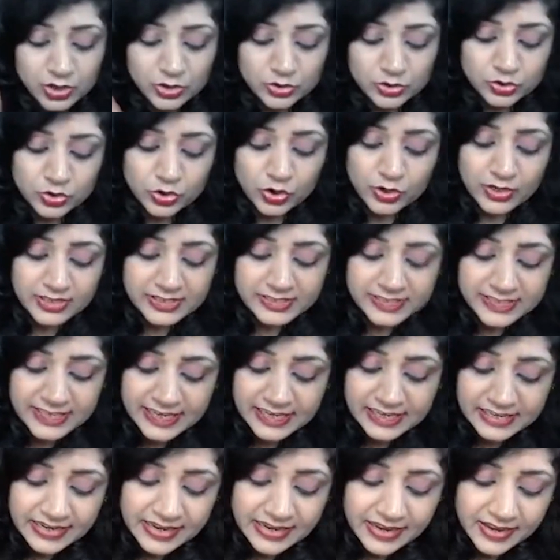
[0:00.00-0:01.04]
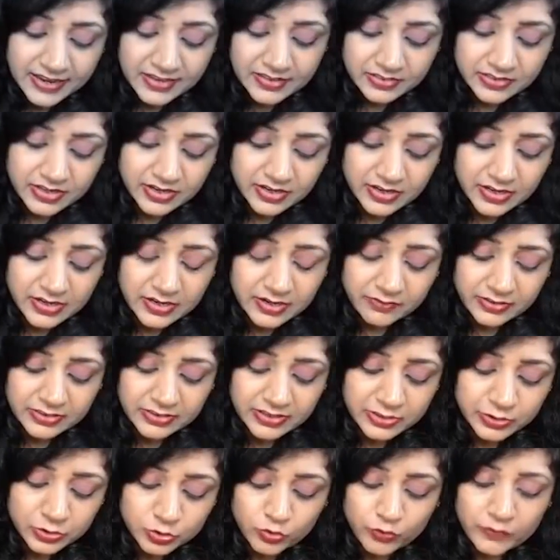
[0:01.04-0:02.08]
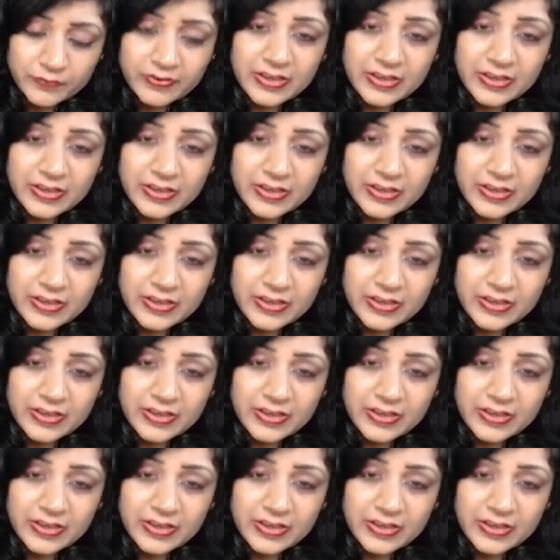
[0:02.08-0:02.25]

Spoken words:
So, isiliye within 2